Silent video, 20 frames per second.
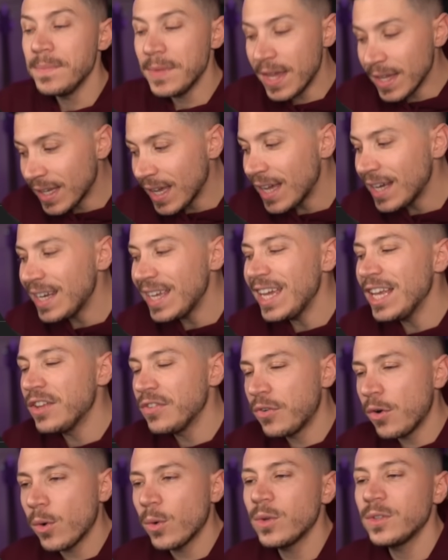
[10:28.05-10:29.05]
Again, it
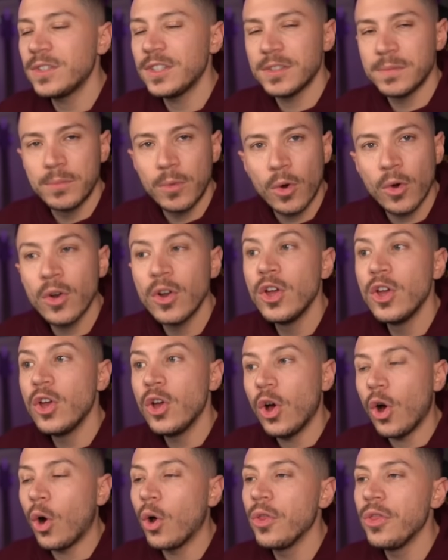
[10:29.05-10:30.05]
focuses more
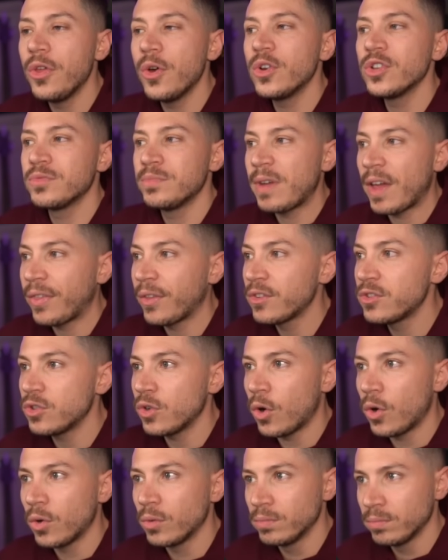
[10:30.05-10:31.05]
on those methods
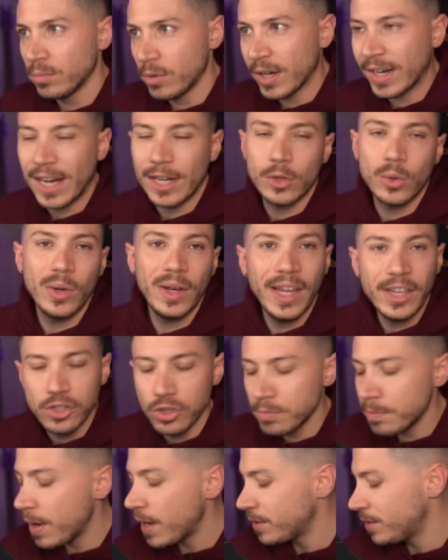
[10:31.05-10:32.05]
on a
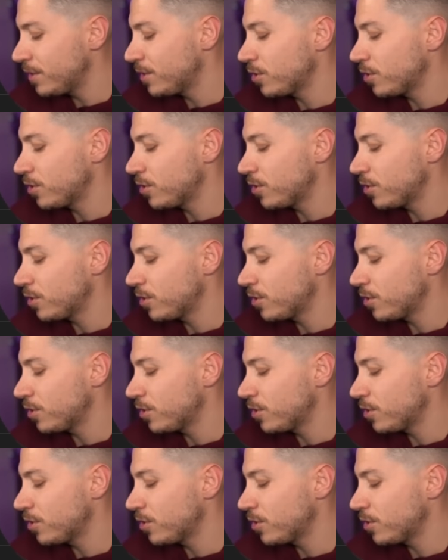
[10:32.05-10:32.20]
calculation basis.